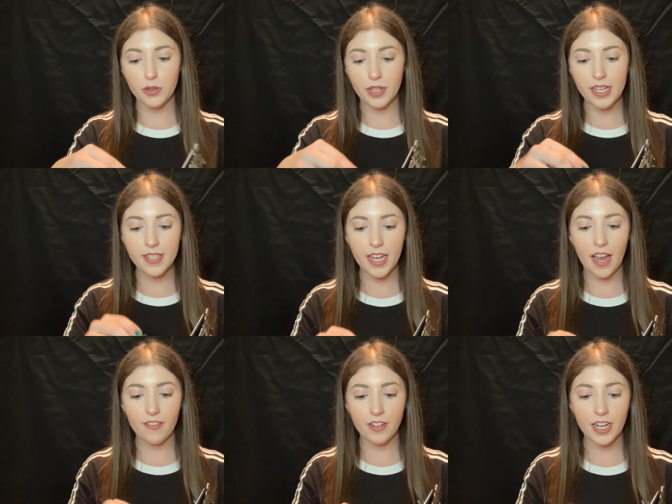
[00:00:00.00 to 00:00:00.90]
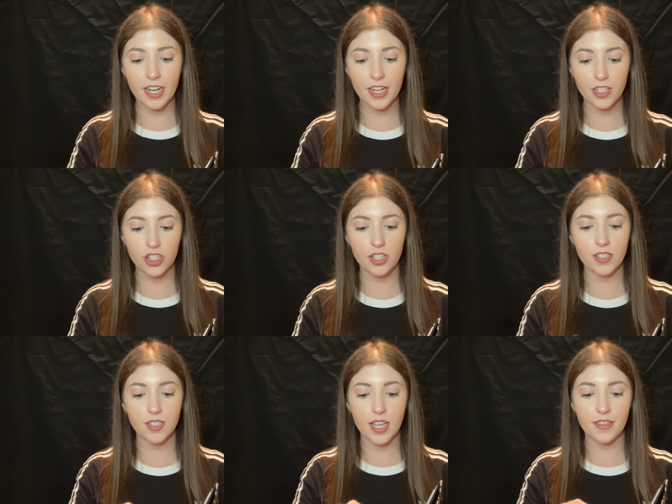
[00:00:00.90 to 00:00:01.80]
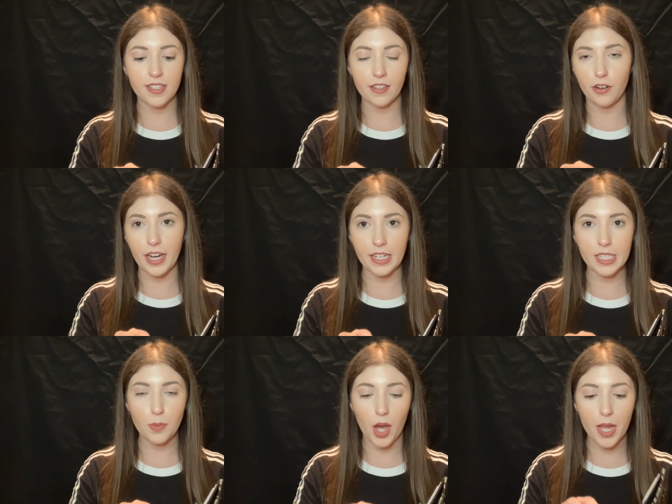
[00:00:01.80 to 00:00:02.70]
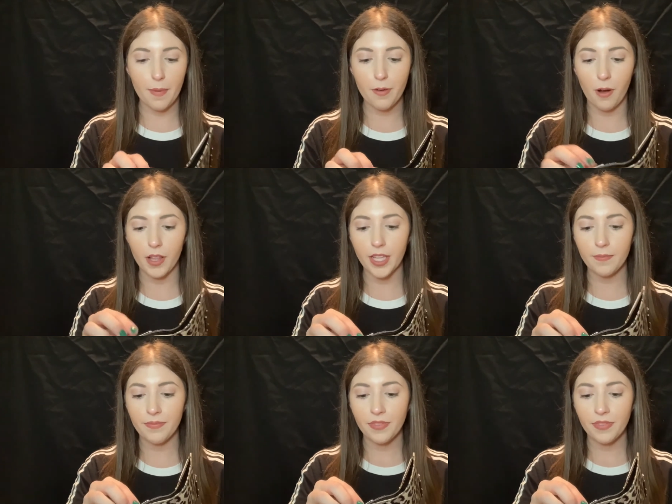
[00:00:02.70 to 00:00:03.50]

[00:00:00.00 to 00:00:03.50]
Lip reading: So in case I ever need it, it's just in this little handy spot in my wallet.